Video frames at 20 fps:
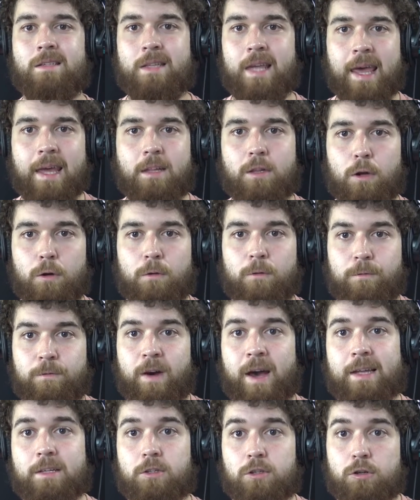Take those
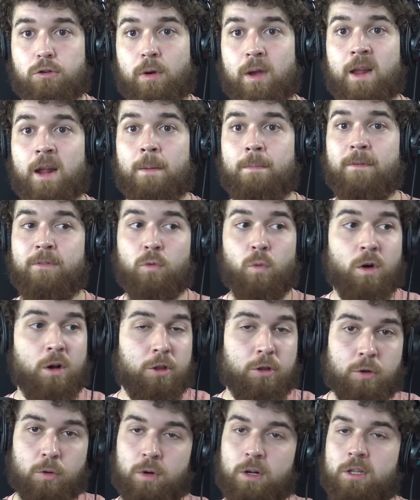fights straight up if you want
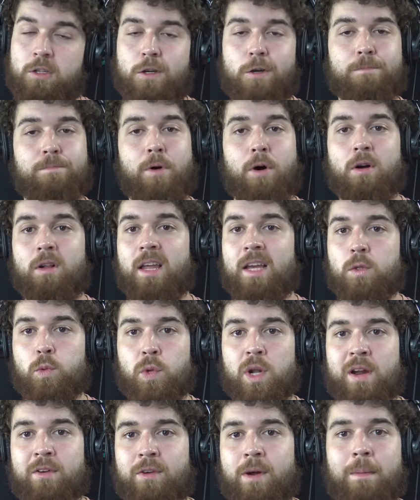to throw it into your parlays,
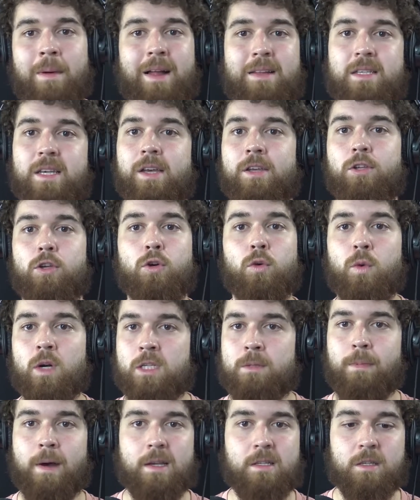whatever. I'm not telling you who
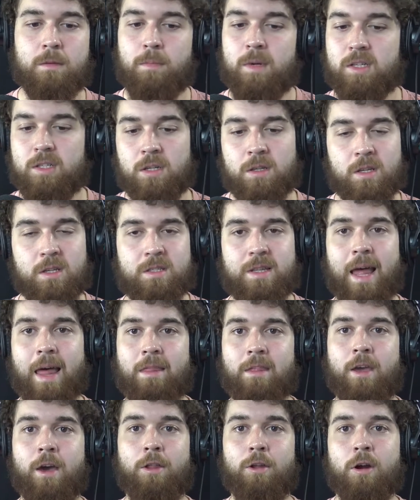wins by submission, this, that,
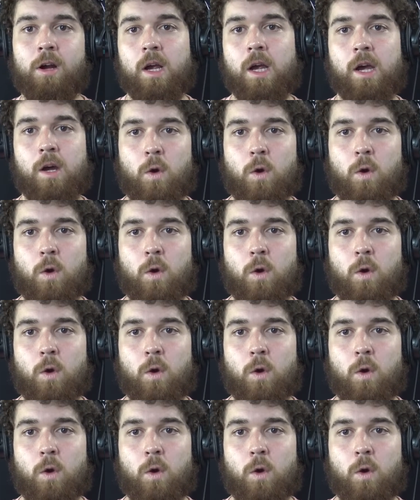and the other.